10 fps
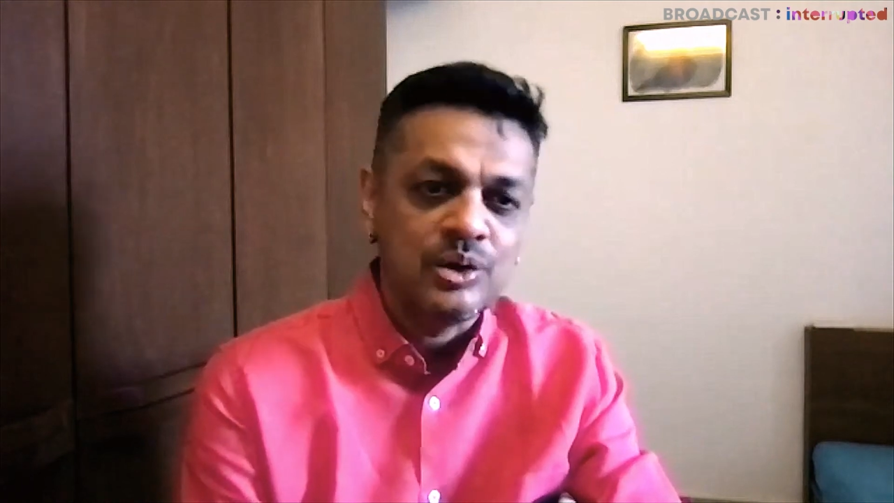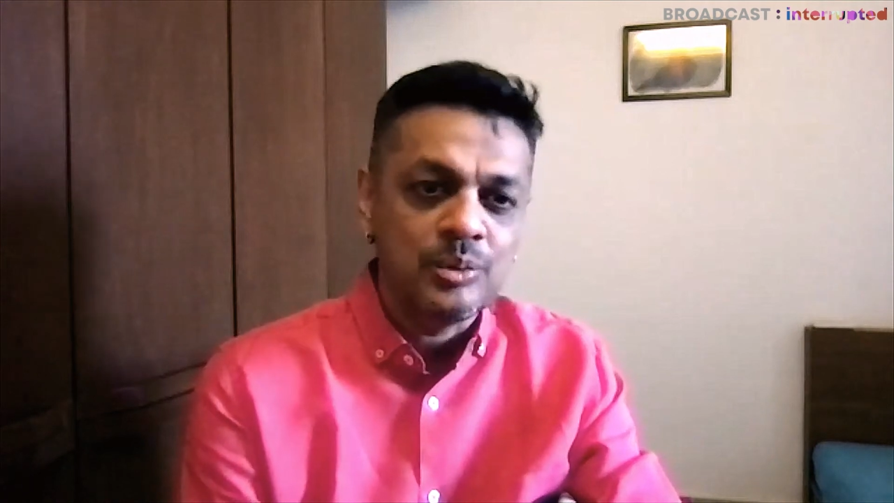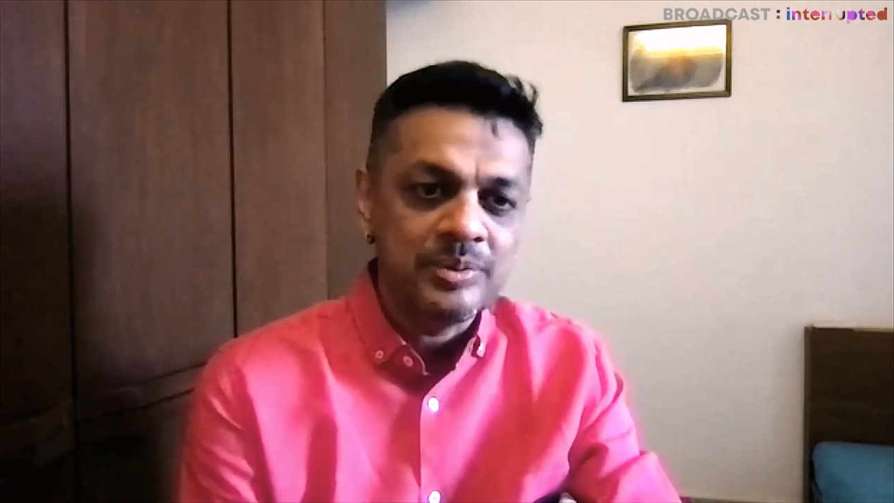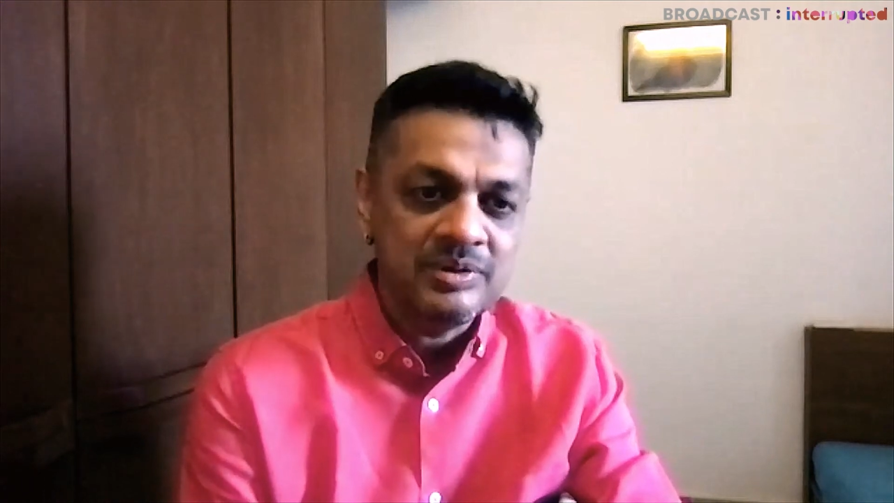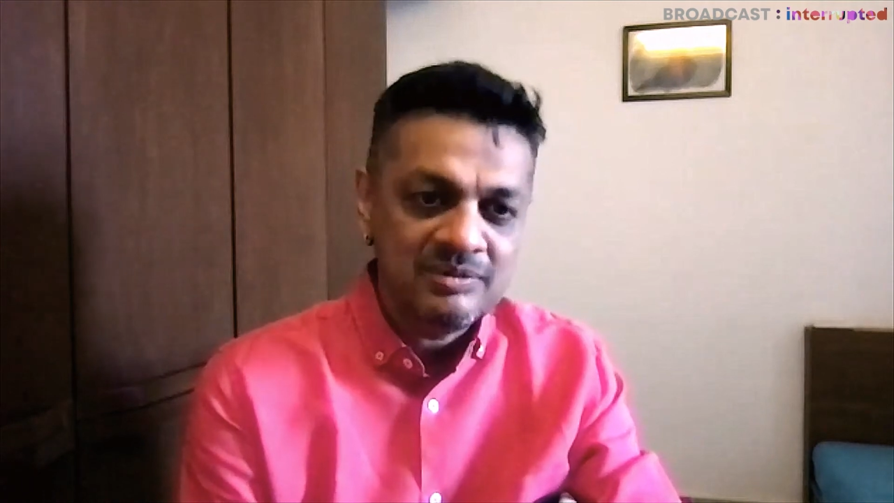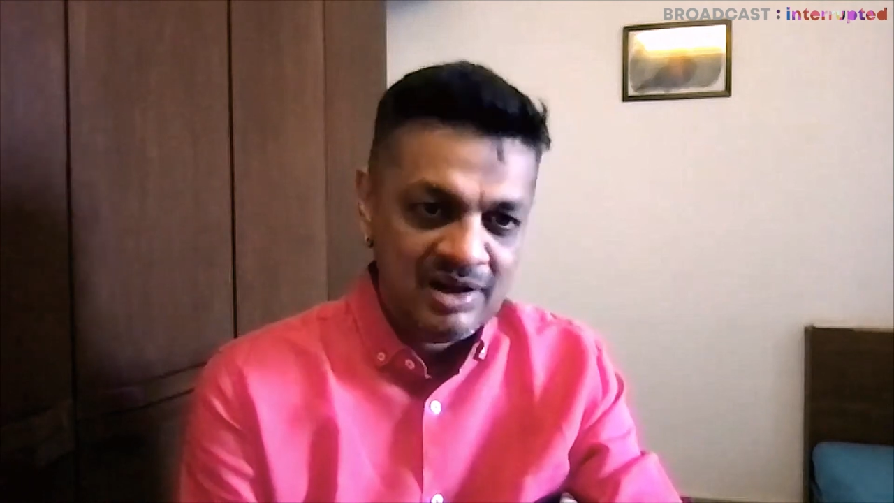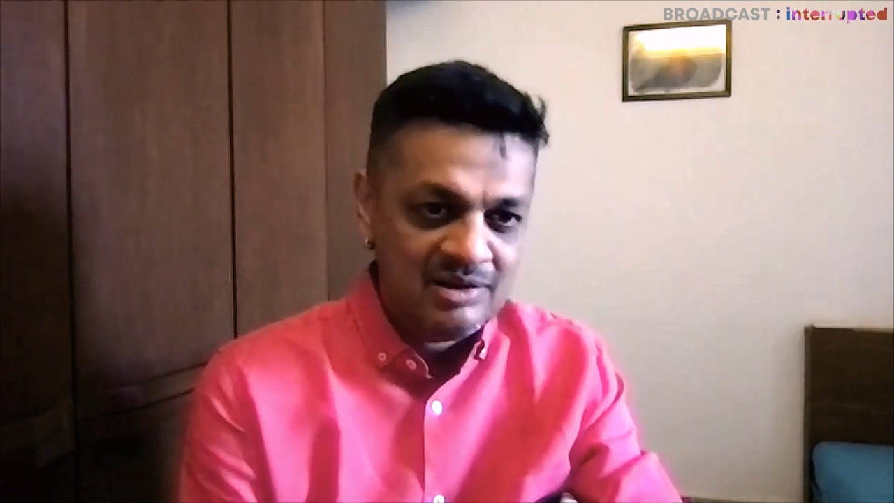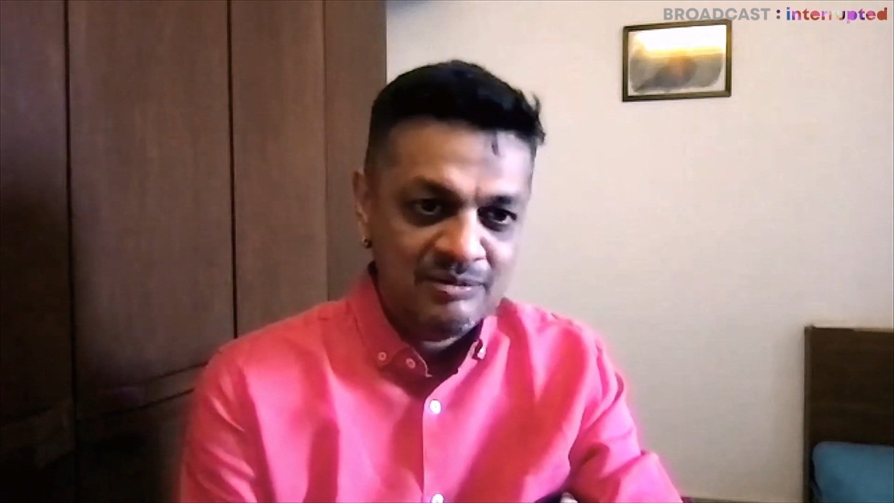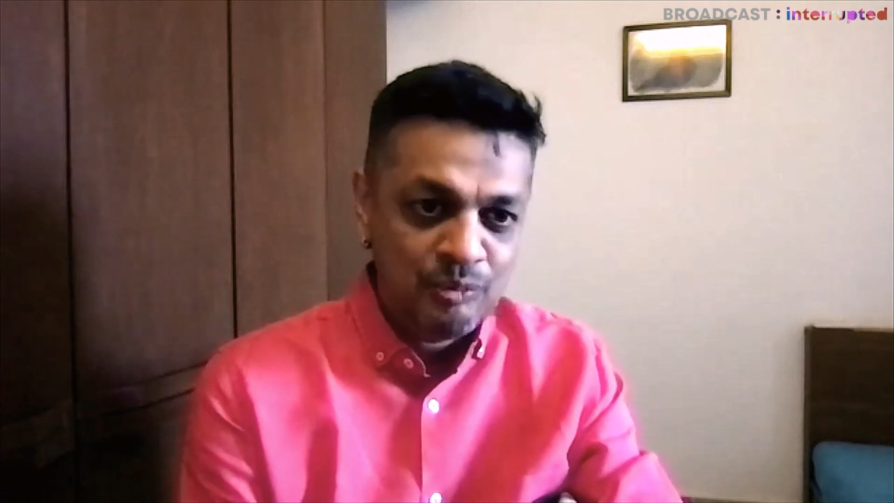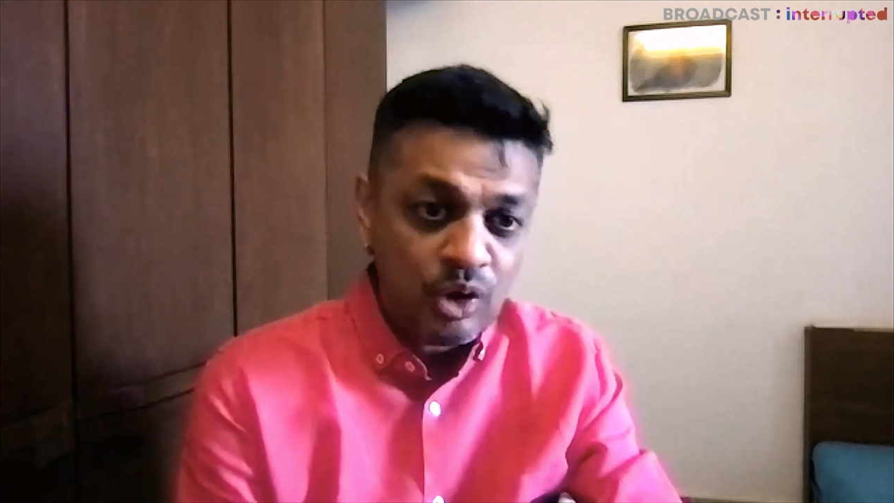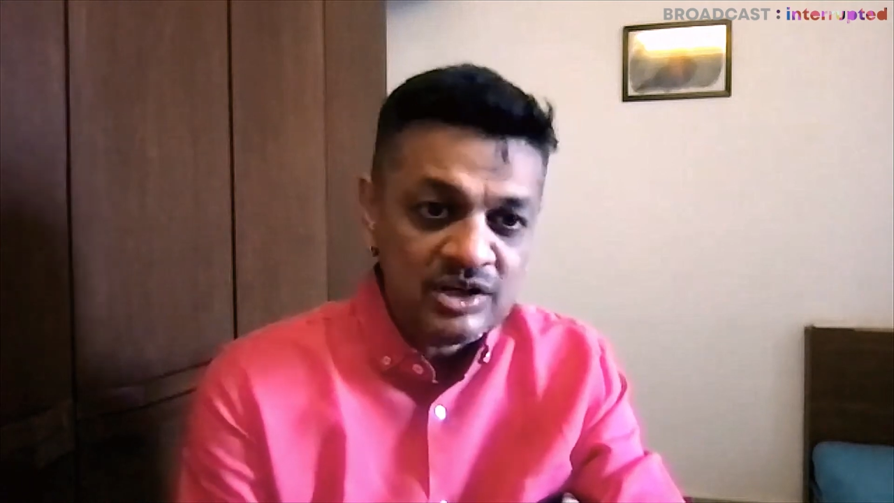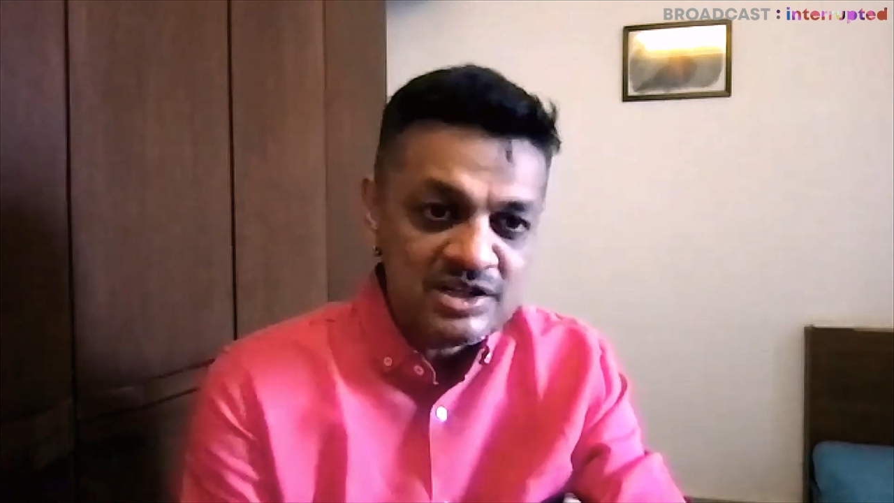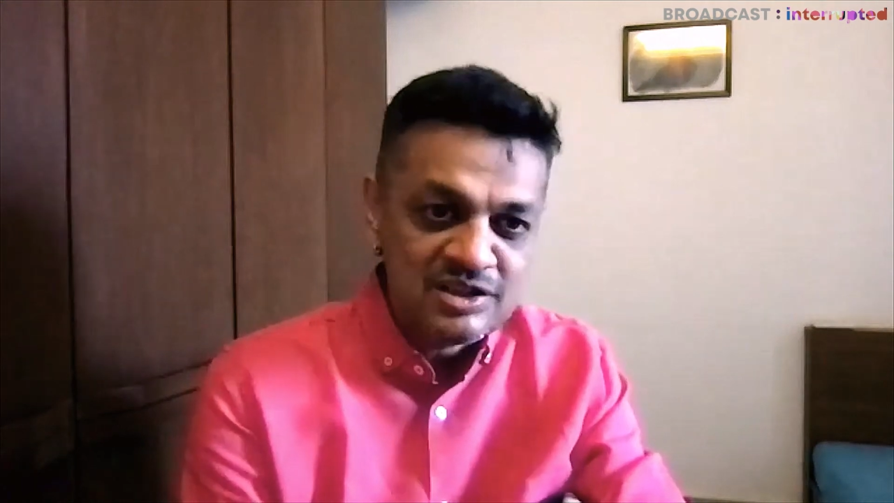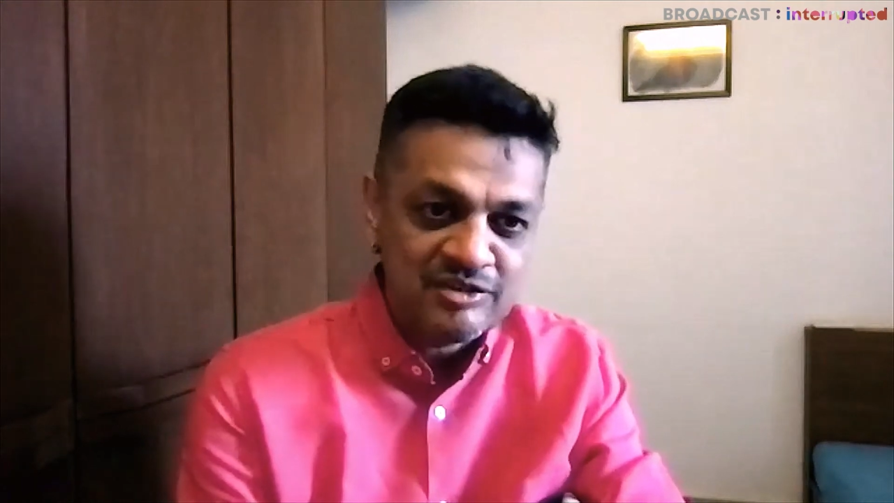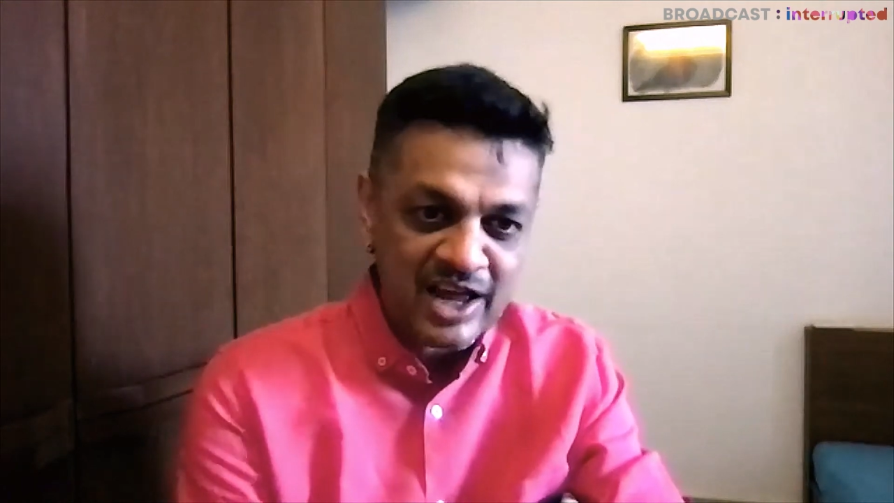open. What is
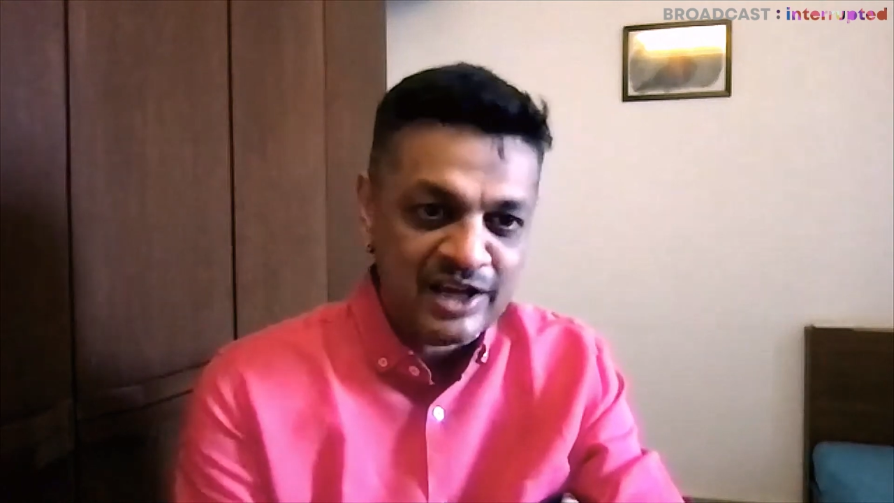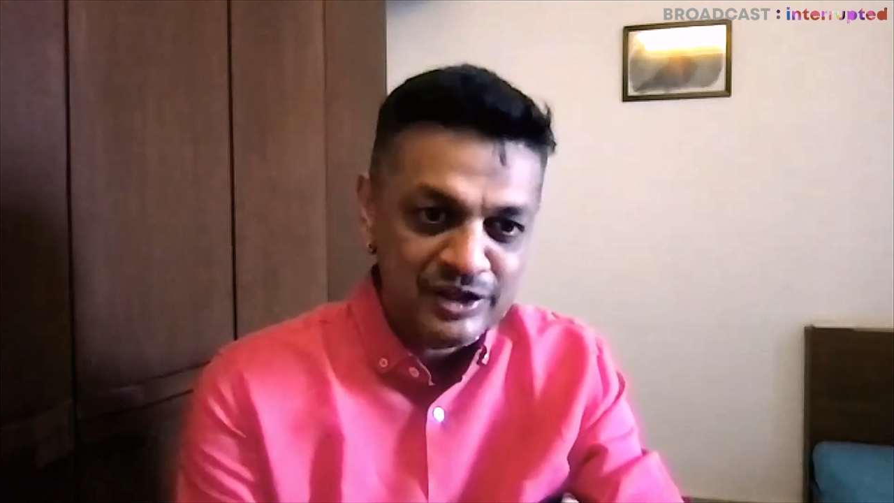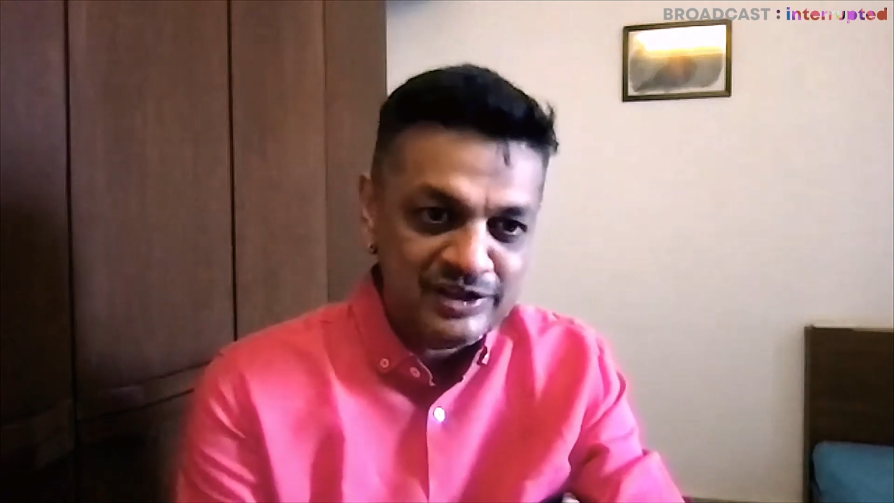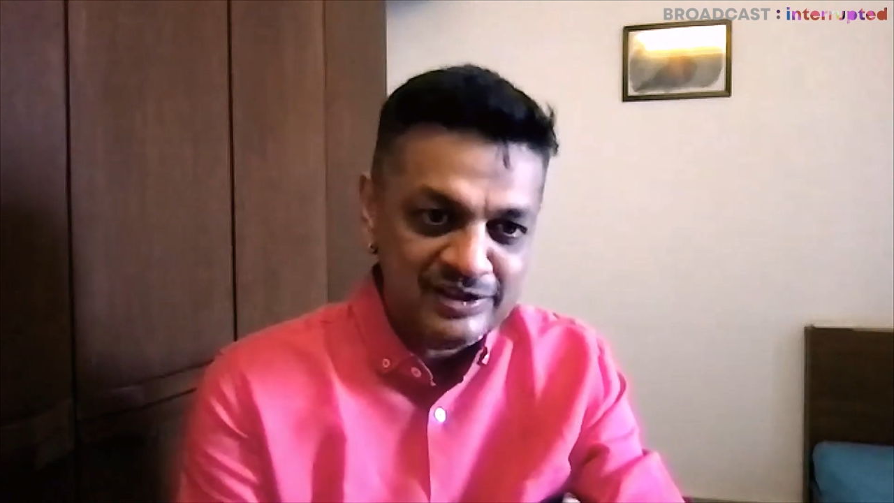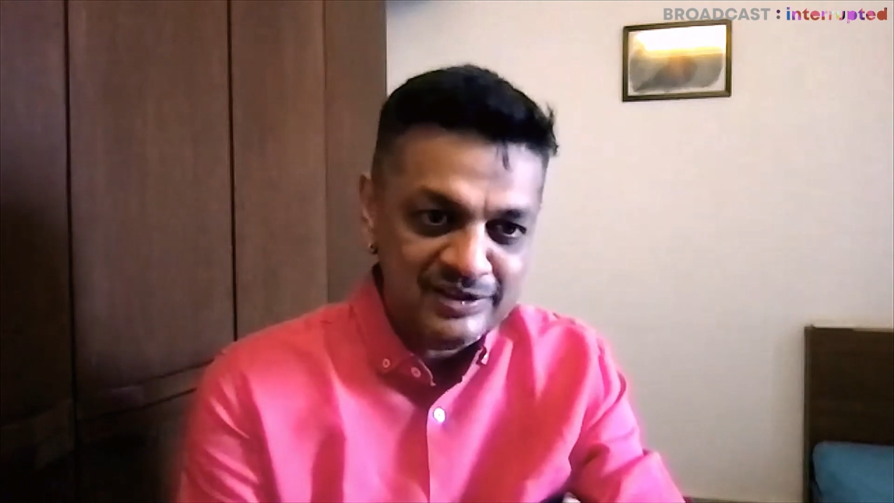the vernacular?